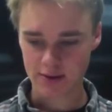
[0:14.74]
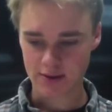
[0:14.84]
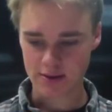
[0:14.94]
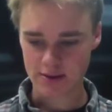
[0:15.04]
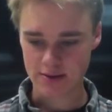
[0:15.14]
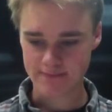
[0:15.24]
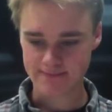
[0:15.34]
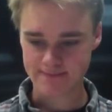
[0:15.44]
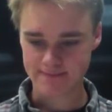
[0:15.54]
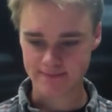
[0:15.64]
Um,
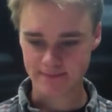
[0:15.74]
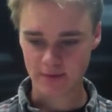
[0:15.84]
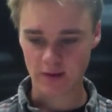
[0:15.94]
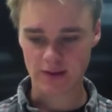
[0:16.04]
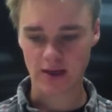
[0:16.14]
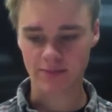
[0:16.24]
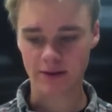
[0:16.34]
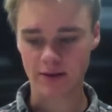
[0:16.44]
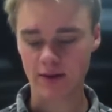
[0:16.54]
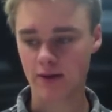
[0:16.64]
the
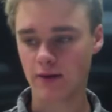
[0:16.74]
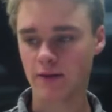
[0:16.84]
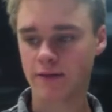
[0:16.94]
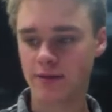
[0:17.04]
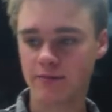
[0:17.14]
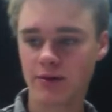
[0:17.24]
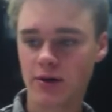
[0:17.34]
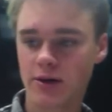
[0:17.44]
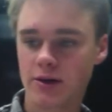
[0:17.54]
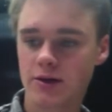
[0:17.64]
topic of the
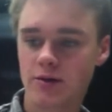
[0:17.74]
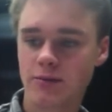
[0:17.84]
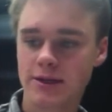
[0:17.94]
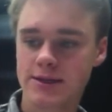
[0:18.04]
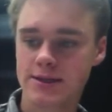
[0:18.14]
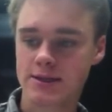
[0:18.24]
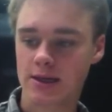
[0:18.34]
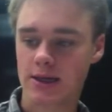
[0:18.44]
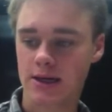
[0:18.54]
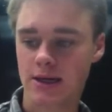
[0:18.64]
book No Place to
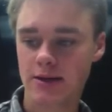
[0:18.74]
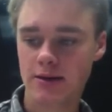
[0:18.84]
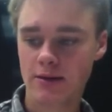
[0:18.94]
Hide